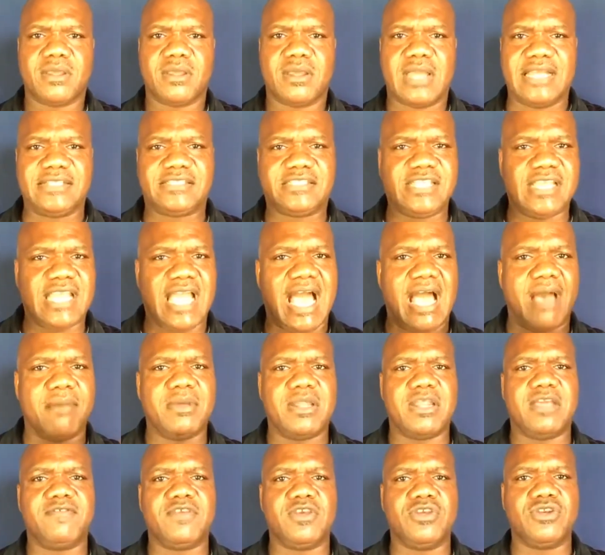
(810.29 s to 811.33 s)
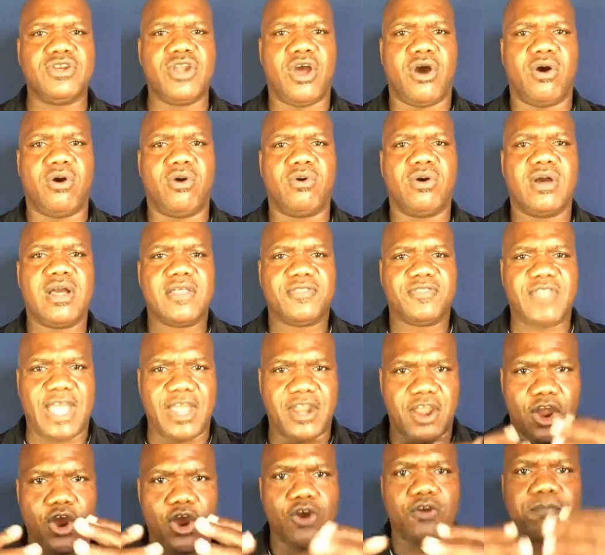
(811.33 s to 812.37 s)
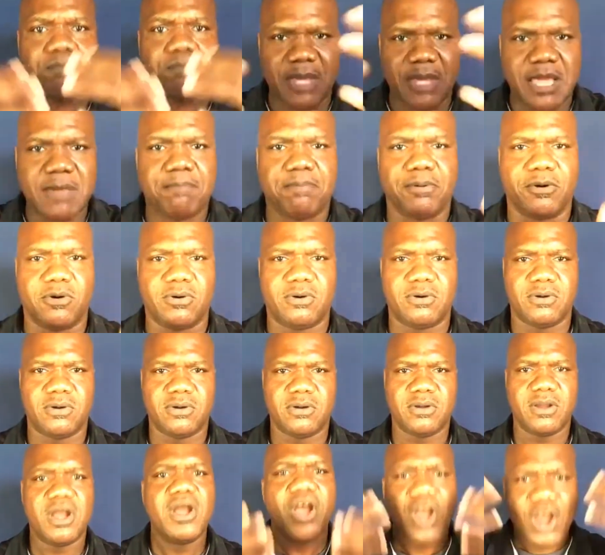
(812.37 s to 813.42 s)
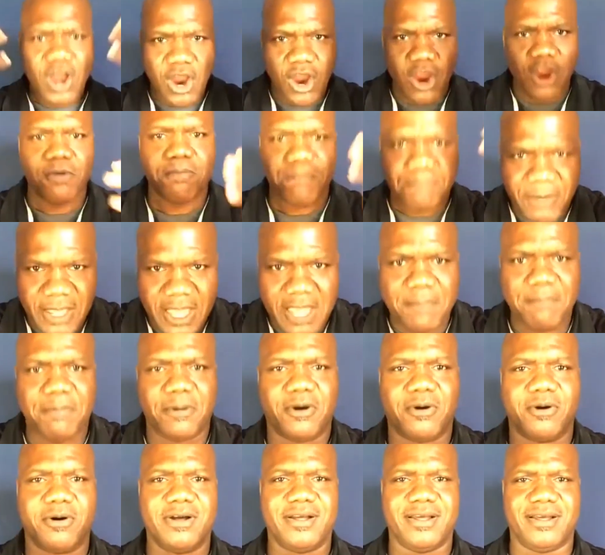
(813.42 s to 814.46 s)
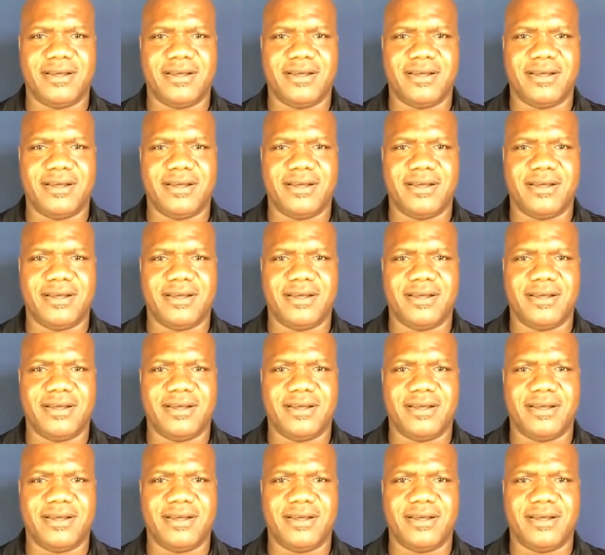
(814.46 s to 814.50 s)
And see, how many of you know that hurt people hurt people,